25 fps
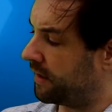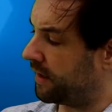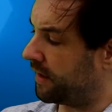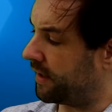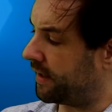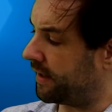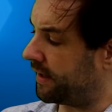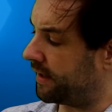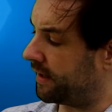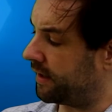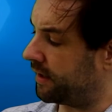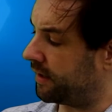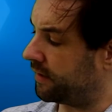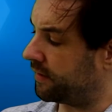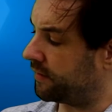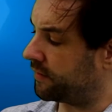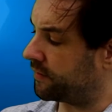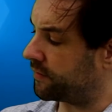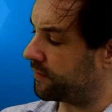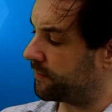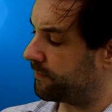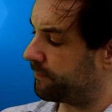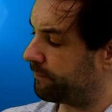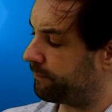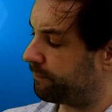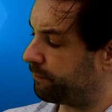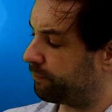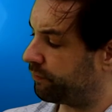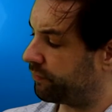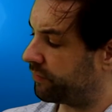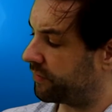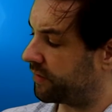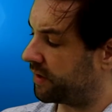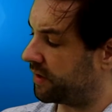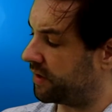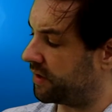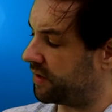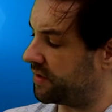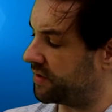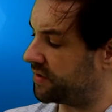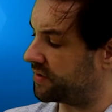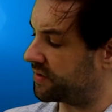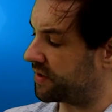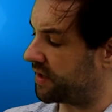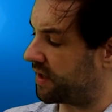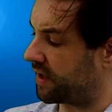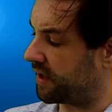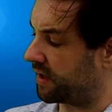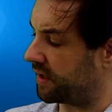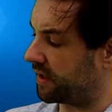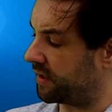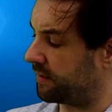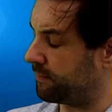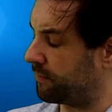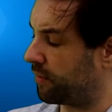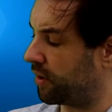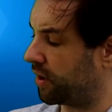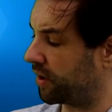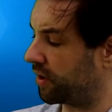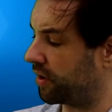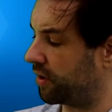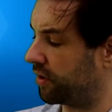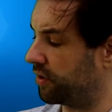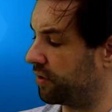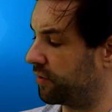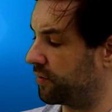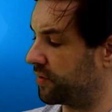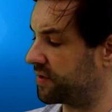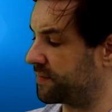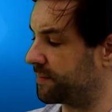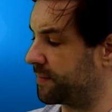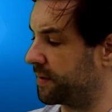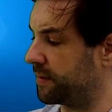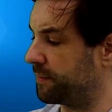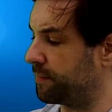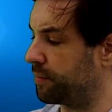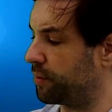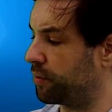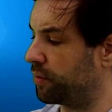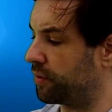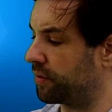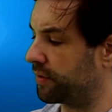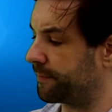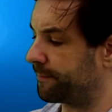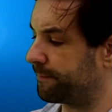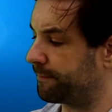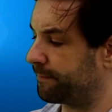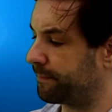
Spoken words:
and it is a micro USB port.